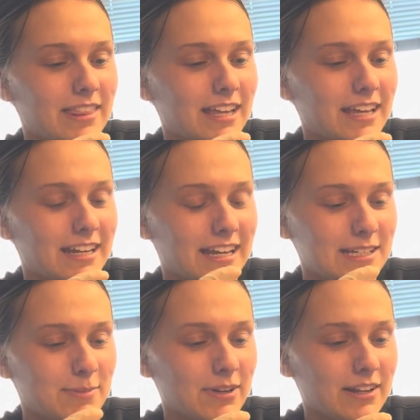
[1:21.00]
the
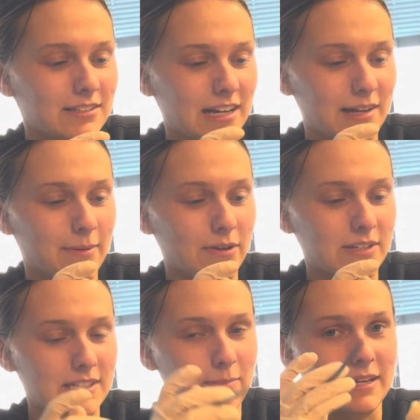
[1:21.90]
next part that I'll talk about
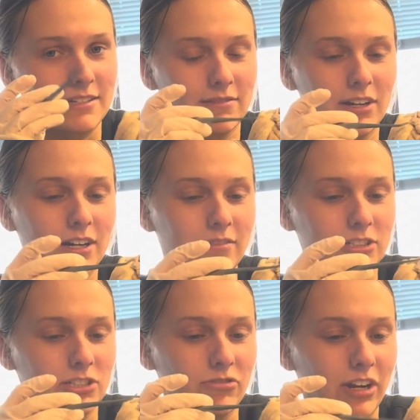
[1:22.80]
is the base of the heart,
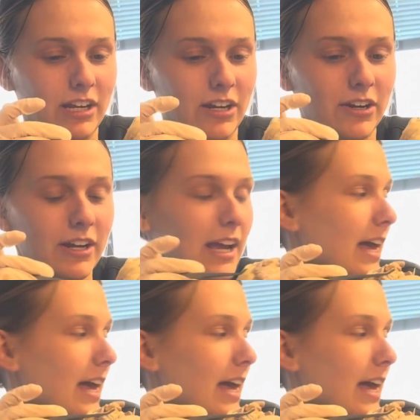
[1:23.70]
which is right here.